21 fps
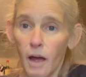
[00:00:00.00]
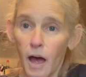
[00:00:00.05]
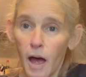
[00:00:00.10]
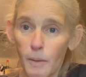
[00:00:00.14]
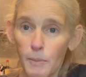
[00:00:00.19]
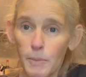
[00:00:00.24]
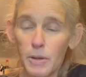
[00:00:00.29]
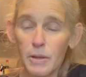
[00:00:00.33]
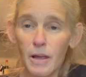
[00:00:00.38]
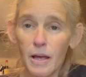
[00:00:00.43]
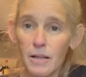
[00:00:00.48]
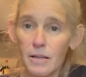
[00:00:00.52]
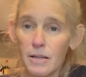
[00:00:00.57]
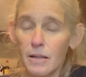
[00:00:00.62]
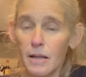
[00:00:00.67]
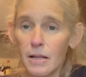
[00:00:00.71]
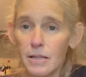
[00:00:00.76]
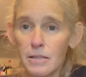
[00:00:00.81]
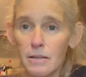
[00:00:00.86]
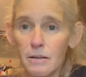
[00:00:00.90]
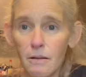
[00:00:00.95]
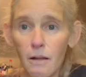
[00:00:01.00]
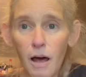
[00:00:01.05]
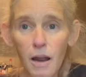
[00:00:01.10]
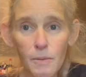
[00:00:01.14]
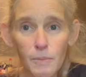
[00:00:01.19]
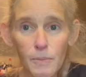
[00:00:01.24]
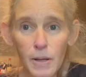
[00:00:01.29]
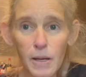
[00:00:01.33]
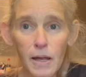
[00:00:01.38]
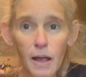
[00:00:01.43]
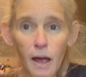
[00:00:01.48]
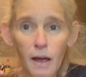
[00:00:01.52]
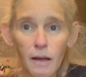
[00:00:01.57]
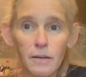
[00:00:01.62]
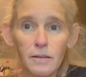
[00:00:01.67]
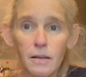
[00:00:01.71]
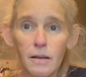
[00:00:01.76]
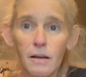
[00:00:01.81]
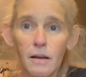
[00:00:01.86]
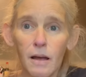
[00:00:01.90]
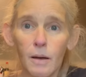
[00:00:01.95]
I mean, that, that's a lot of money
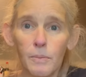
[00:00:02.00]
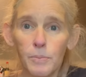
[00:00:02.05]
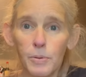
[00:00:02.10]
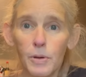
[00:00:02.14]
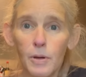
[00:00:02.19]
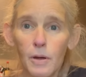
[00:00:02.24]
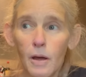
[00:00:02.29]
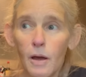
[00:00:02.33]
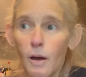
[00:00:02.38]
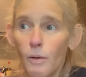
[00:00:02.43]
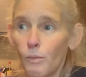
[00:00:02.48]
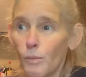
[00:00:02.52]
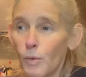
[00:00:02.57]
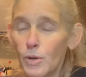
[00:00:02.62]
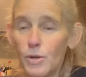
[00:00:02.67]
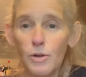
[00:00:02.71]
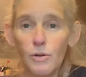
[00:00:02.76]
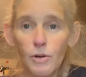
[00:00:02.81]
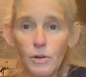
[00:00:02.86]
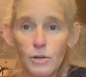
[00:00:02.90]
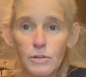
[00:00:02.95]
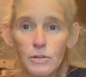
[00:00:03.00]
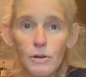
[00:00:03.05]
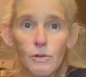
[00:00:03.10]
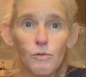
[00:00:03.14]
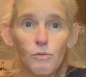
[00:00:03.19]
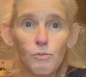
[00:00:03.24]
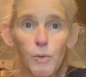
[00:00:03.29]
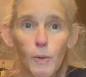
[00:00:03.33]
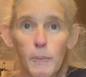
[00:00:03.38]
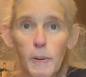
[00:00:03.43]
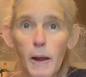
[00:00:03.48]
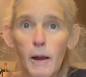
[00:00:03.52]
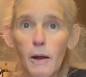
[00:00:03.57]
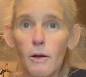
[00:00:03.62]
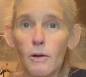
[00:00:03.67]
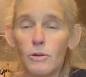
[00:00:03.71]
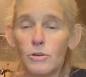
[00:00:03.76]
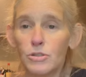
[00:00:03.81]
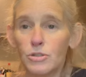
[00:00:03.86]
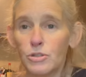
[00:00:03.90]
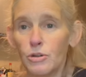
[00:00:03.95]
adding up. When you could do
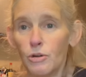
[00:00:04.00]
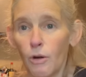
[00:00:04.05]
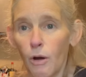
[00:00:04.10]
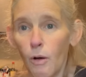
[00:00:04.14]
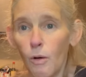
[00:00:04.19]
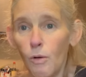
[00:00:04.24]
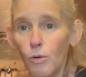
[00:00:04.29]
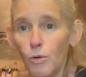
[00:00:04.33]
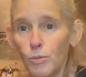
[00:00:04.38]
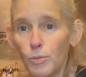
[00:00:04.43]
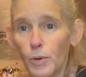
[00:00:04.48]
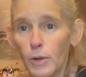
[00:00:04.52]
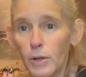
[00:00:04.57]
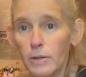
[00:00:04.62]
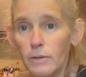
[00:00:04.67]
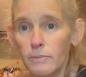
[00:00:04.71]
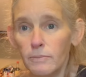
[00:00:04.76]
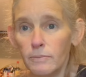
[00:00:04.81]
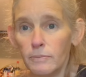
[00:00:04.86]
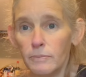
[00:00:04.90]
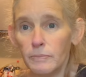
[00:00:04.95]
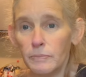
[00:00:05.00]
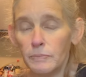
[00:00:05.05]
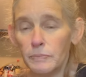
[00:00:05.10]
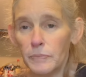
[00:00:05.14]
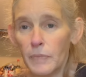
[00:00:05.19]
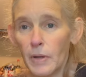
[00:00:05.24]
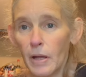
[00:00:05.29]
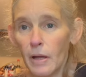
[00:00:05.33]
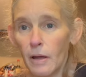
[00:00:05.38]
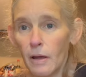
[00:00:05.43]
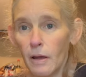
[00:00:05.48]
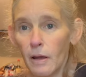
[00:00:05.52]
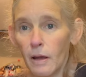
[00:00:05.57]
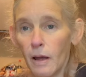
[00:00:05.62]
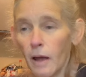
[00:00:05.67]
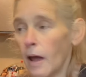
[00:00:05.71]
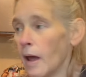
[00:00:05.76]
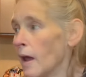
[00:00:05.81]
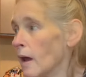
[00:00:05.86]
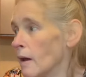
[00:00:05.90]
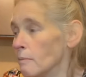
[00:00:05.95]
repairs to your old one
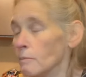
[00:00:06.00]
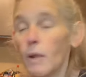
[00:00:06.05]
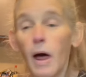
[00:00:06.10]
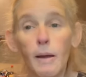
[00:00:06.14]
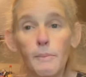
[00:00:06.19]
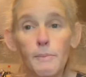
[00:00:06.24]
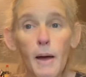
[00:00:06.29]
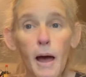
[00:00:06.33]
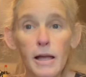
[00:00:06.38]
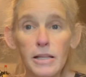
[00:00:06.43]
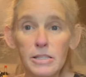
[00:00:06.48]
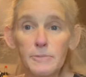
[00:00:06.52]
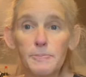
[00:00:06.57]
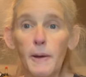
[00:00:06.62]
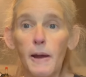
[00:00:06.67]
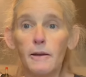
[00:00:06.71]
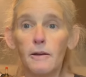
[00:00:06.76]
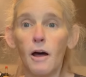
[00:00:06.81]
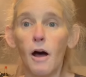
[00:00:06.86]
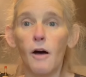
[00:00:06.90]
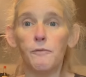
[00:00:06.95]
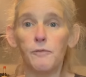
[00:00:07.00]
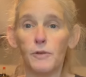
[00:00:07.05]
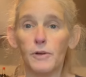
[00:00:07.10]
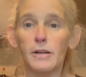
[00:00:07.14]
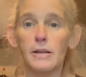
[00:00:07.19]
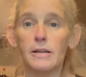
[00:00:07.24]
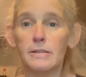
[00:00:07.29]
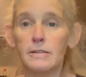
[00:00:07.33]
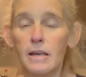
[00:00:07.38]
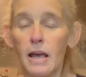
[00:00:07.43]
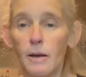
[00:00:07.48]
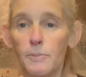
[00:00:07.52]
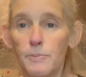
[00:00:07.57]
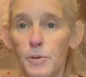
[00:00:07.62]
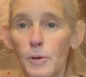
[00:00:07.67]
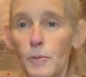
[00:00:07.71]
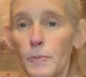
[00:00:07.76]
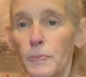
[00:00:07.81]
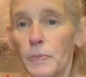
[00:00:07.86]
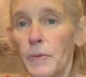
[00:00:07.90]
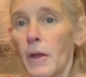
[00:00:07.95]
and like mine's paid off for an
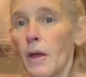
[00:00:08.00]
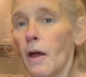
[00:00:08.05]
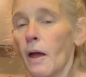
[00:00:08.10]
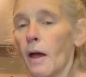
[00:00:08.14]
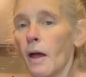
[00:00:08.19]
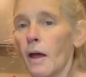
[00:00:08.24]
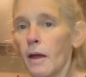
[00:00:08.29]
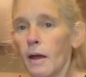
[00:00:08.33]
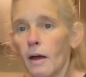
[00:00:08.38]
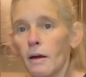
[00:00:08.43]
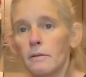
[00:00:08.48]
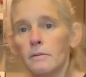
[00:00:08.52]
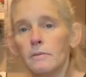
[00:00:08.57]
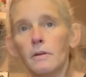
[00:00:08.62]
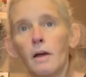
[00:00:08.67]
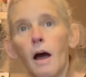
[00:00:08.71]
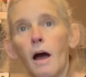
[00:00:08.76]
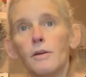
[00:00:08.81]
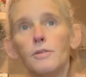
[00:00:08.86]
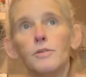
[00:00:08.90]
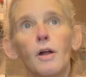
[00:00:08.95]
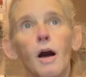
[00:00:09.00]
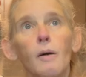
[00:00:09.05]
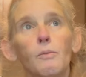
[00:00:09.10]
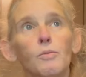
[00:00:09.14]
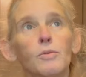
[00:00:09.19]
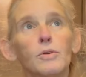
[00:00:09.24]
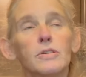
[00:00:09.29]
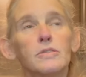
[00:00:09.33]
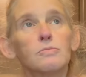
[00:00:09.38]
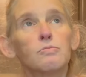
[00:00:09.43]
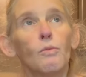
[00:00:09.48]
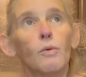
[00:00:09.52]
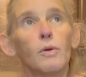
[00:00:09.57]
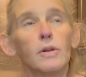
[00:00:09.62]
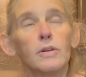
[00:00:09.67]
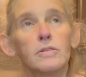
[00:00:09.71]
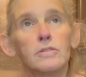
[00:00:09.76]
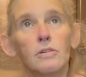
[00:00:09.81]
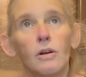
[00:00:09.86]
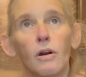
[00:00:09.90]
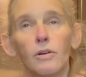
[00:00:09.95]
example. And uh, you know, I'm gonna
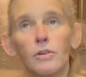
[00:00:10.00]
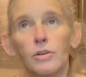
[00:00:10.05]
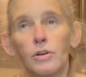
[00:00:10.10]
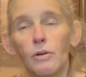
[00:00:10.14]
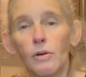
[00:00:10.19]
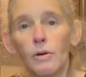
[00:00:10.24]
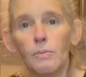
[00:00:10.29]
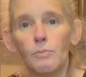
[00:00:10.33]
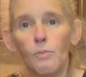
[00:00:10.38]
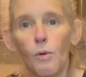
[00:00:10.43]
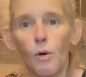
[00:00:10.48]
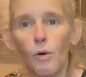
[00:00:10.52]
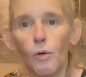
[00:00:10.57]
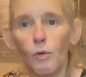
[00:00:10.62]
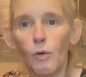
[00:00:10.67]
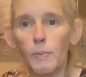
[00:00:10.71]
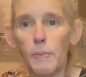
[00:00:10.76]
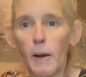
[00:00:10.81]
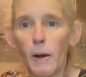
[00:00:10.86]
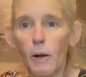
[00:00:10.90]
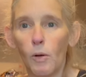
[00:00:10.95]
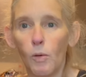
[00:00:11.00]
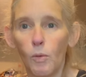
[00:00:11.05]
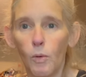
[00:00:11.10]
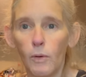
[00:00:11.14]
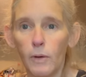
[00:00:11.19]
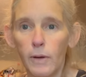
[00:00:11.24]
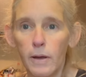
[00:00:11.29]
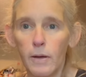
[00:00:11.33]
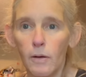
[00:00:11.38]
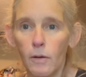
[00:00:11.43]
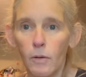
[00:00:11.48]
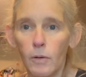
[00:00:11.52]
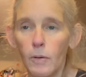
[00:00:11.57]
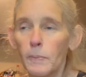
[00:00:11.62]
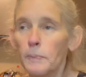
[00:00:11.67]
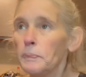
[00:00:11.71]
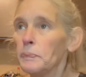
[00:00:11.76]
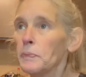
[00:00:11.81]
wanna start doing more repair work here.